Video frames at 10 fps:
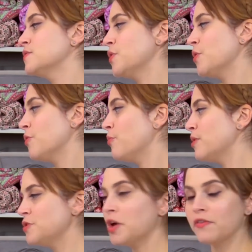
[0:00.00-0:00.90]
So
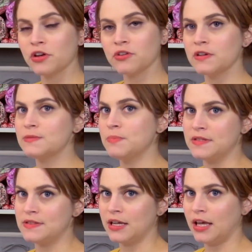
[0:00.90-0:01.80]
once you have your
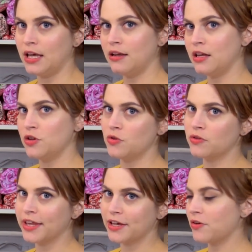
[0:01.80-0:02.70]
USB stick in and you
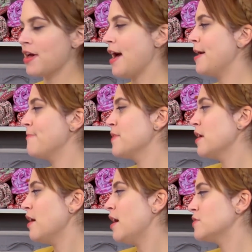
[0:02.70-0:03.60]
click OK,
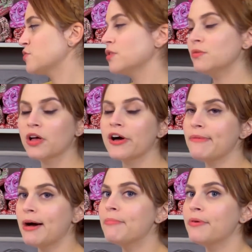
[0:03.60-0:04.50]
a screen will
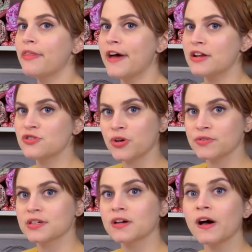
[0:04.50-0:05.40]
come up that shows the